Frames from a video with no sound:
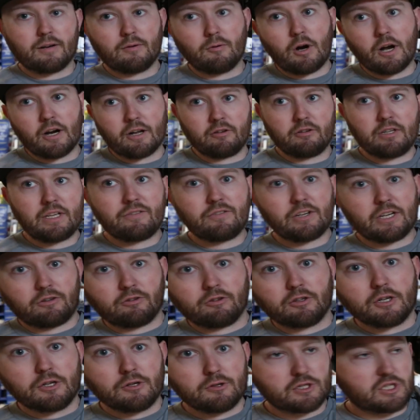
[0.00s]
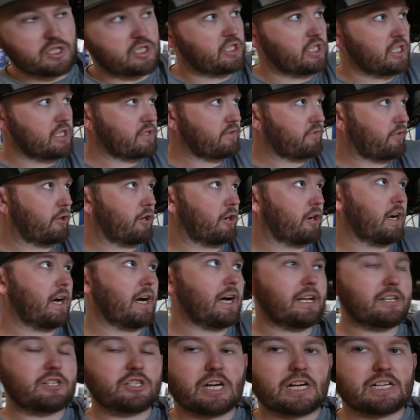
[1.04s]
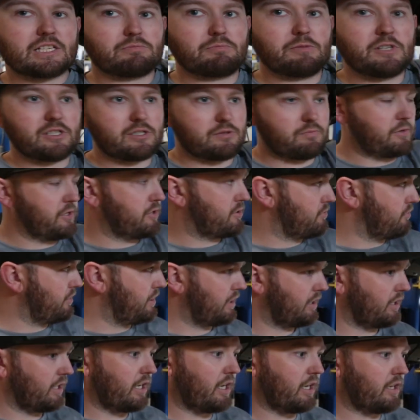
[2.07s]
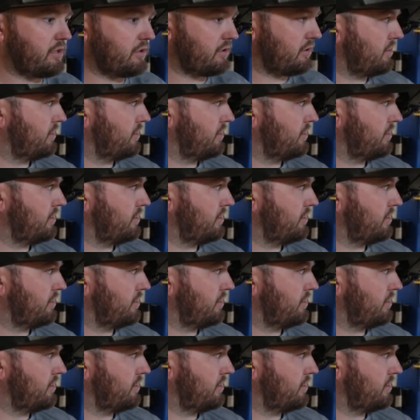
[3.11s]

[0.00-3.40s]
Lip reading: to want to leave it loose just for adjustments between the